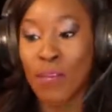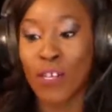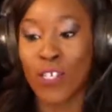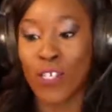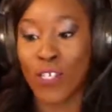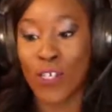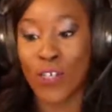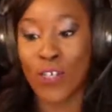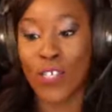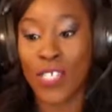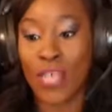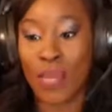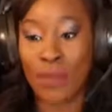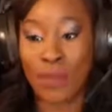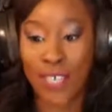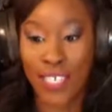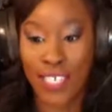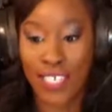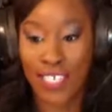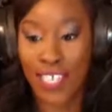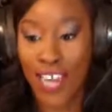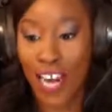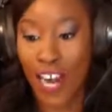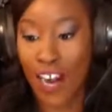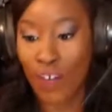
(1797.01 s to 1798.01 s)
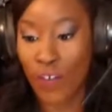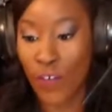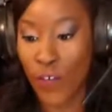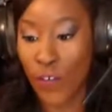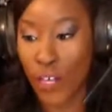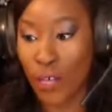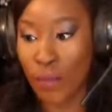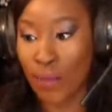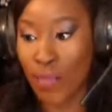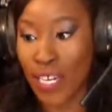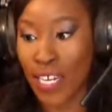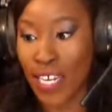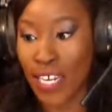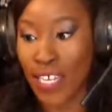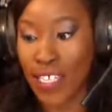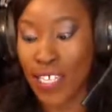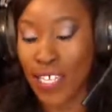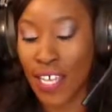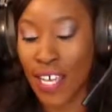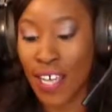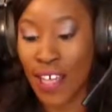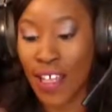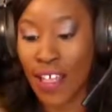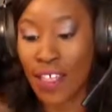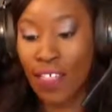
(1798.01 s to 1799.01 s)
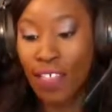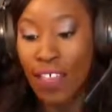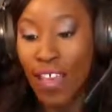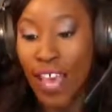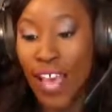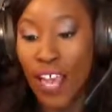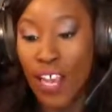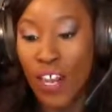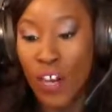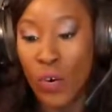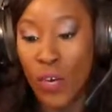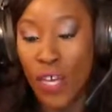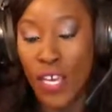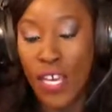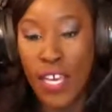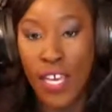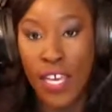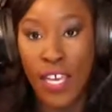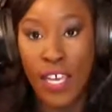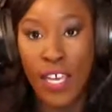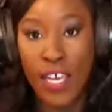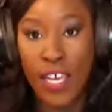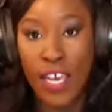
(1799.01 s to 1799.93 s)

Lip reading: much used up the entire 40 minutes that quick.